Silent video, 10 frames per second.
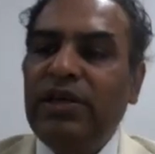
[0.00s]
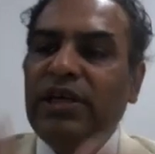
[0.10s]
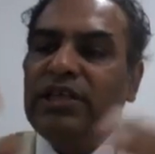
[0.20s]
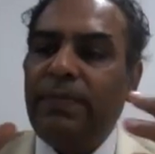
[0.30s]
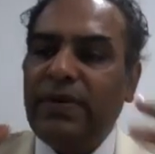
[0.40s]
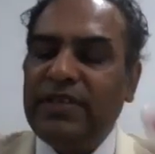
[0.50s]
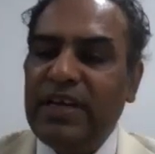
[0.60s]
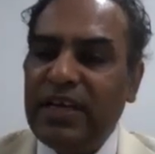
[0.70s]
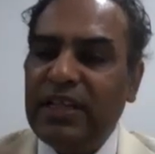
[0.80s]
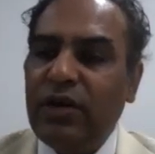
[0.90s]
is
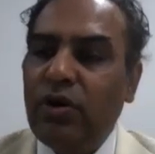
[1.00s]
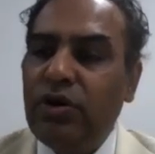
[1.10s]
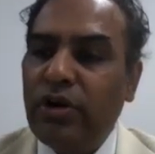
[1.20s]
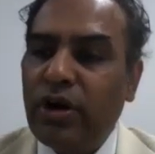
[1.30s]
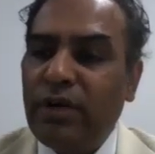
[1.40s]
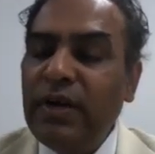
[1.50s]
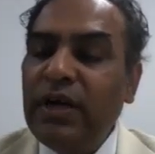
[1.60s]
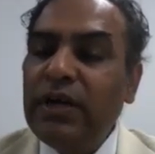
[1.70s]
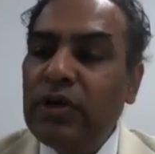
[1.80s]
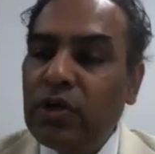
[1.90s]
representing the whole Europe
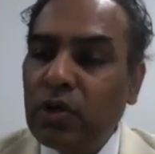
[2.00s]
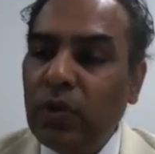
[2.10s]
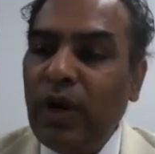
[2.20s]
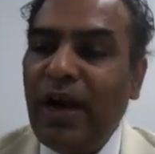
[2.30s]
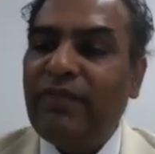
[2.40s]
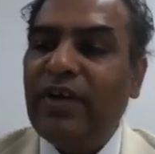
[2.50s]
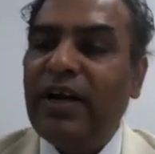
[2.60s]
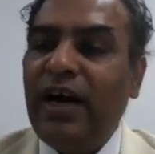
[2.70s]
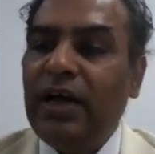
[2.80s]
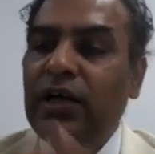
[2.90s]
to
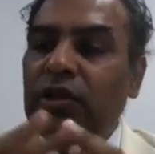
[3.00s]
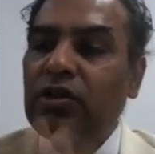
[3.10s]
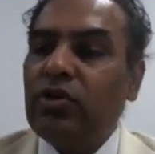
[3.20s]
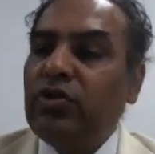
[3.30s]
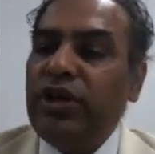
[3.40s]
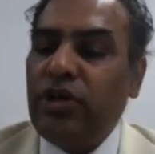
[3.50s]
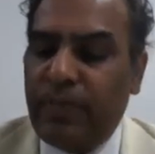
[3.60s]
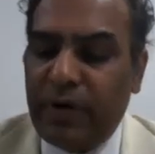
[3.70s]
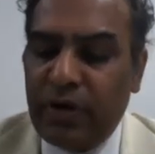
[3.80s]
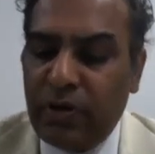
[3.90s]
Africa through the
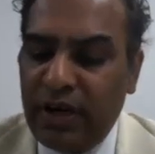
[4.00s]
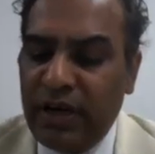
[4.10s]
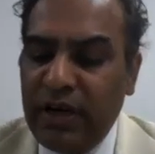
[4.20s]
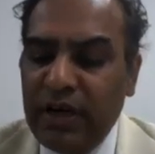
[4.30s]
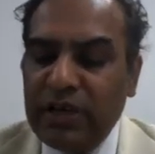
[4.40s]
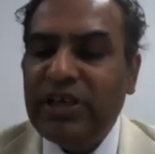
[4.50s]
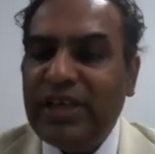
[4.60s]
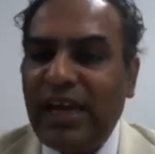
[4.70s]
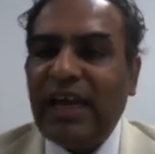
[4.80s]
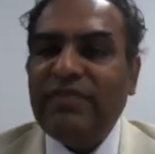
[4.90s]
European Union. She is
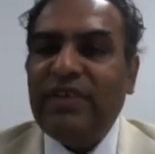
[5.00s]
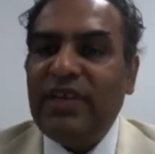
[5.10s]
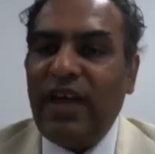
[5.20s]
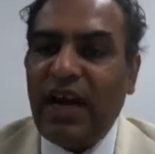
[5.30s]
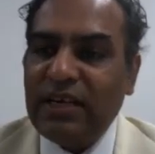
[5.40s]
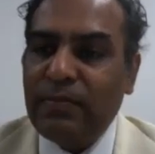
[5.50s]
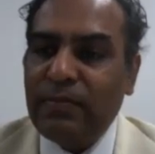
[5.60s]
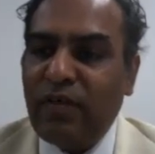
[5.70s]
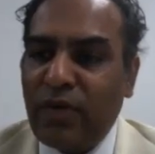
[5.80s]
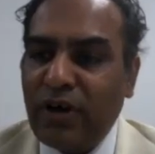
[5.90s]
engaged with large number
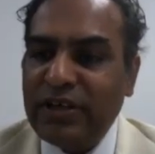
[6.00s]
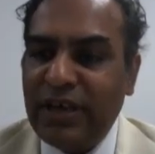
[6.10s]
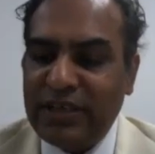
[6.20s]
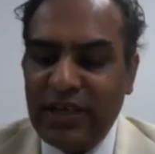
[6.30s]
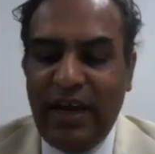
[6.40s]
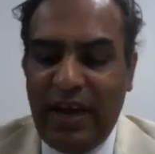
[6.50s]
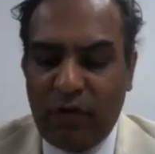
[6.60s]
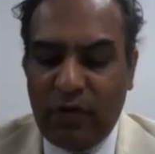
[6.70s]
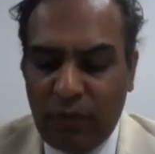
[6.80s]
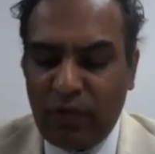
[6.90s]
of projects, and
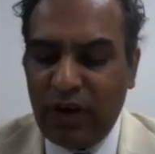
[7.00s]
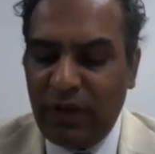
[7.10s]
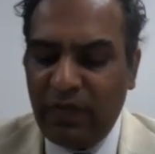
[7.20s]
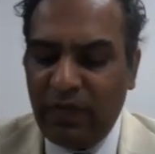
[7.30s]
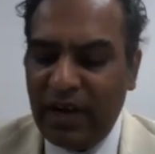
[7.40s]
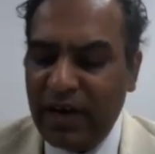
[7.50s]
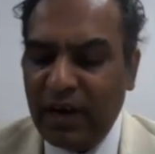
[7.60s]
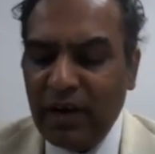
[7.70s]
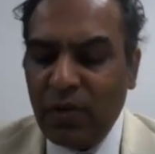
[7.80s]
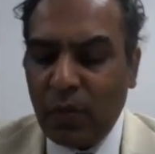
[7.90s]
hopefully we will hear
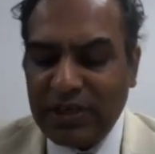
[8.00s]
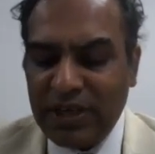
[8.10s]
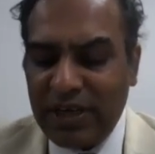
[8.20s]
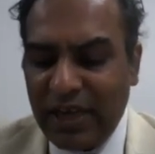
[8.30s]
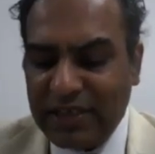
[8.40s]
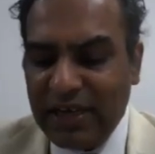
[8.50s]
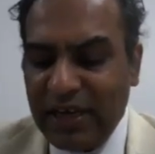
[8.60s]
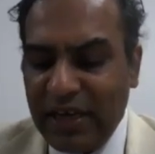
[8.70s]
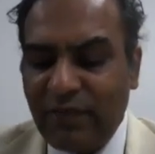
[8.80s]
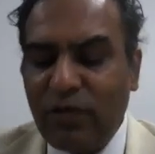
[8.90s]
what she does
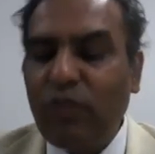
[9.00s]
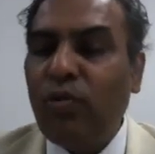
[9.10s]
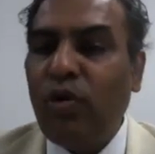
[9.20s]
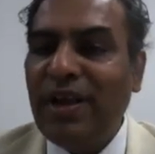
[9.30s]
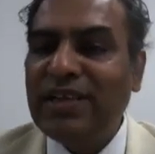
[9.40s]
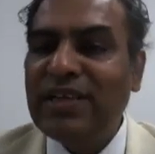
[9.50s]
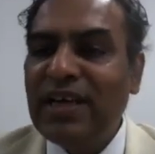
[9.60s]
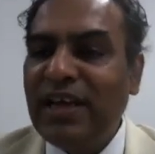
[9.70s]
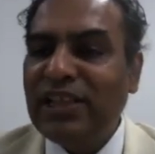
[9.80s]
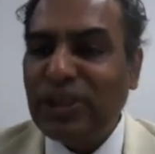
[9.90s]
in a few moments
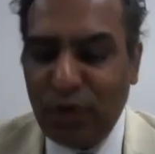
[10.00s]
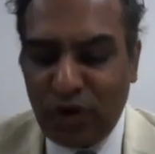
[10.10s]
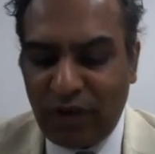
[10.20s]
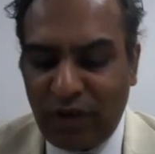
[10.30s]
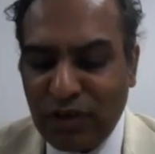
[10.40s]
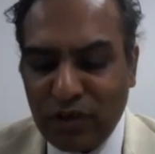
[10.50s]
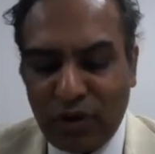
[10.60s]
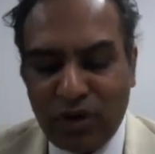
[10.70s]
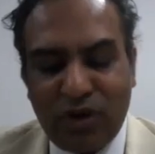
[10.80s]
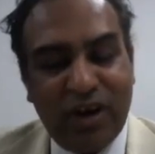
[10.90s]
in this beautiful
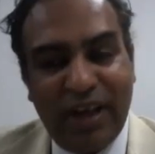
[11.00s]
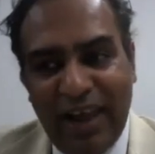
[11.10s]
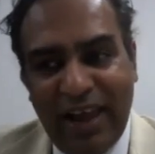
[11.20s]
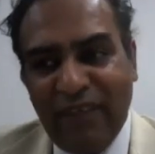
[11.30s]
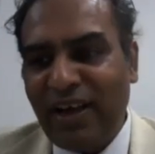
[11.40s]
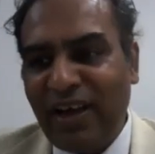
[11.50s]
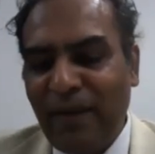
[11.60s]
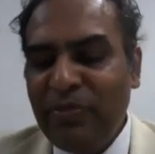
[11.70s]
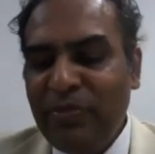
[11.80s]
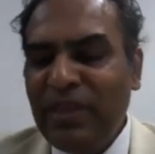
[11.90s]
zone called Africa.
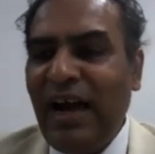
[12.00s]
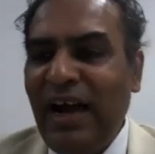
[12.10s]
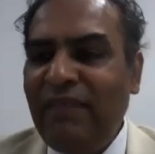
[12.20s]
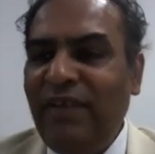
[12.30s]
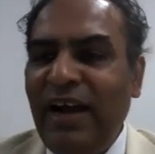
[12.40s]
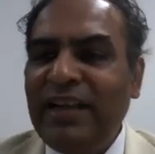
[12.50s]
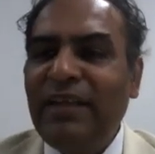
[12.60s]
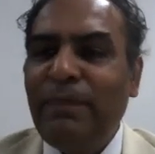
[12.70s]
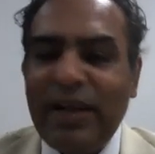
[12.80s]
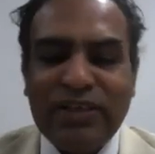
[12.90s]
I've had the
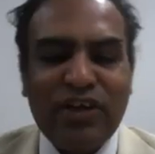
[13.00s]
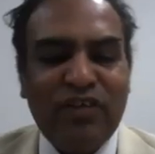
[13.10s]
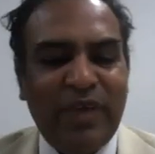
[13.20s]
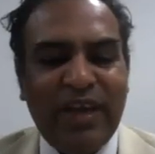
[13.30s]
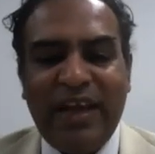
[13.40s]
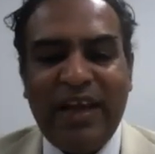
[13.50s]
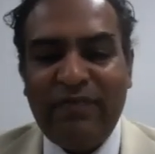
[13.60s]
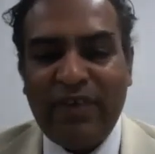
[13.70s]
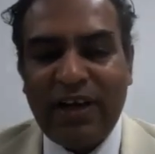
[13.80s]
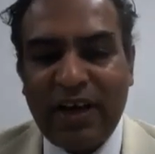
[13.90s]
pleasure of being in
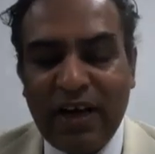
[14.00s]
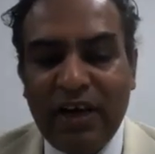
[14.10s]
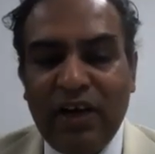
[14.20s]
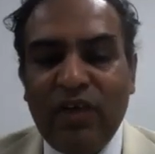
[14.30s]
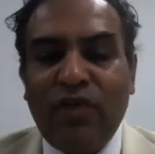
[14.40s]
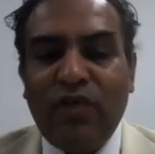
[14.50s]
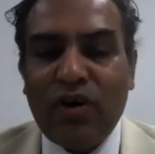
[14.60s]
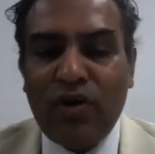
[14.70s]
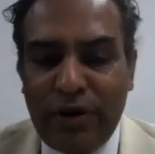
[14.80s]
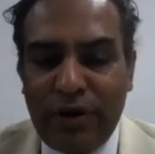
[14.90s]
Africa for
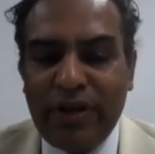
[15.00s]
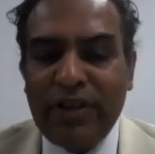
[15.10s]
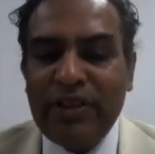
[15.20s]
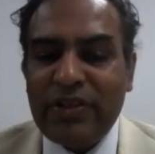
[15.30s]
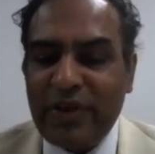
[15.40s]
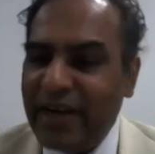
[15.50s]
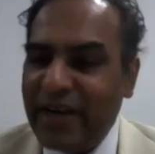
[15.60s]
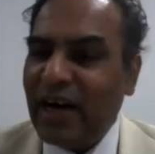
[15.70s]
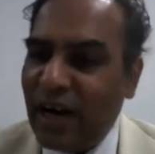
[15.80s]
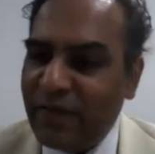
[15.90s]
good
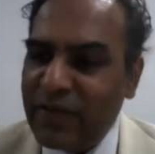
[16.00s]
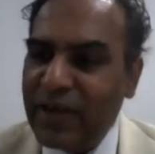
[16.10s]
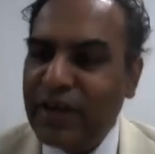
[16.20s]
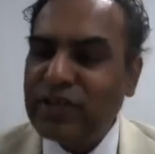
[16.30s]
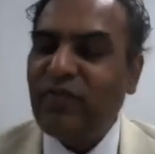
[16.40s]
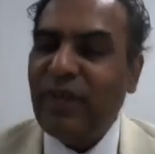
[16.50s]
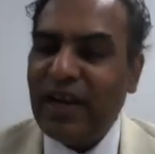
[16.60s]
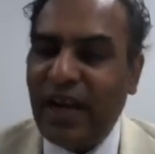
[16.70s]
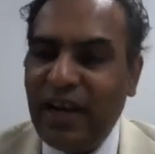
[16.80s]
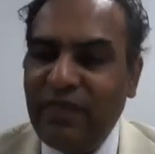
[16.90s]
3.5 years of my
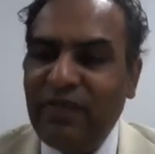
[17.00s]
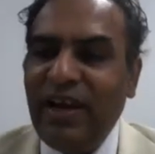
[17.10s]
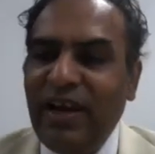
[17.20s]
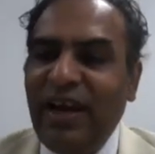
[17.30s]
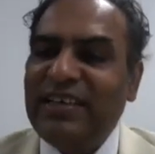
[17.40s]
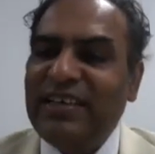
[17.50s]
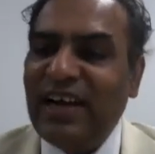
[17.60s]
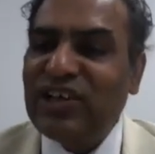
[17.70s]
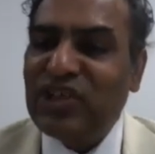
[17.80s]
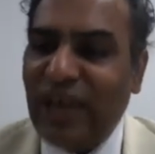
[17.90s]
life as a
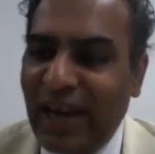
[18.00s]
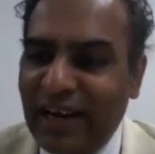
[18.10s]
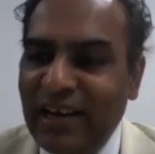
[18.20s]
young child.